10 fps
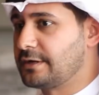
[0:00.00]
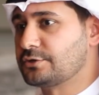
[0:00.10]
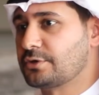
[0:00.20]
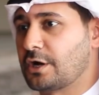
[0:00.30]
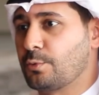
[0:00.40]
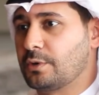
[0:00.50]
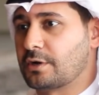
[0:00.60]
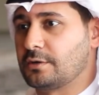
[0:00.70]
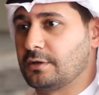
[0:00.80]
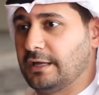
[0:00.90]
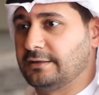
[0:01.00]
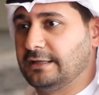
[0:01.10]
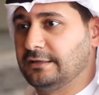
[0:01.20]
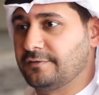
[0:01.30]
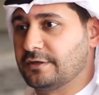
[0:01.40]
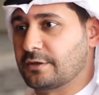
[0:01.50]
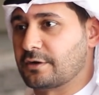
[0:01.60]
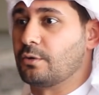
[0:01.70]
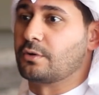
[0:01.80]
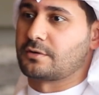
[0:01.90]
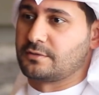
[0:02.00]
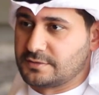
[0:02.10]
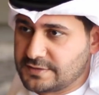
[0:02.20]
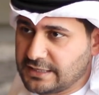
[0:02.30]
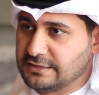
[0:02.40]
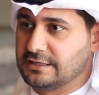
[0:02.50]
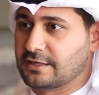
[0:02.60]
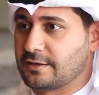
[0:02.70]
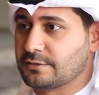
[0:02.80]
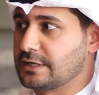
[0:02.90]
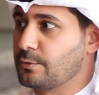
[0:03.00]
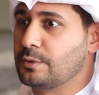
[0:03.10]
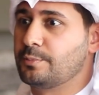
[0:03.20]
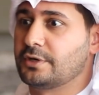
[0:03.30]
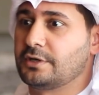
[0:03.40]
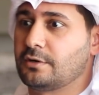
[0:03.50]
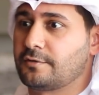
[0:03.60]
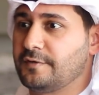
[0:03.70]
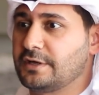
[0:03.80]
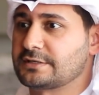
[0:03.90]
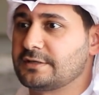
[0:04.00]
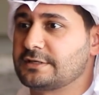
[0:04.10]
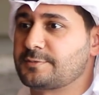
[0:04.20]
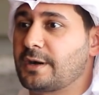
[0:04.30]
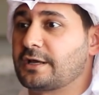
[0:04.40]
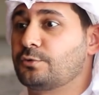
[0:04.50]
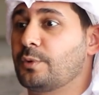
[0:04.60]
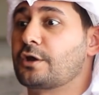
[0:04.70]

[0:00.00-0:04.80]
The reinsurer will, at the end of the year or second year, they'll say, we burn our fingers in this market.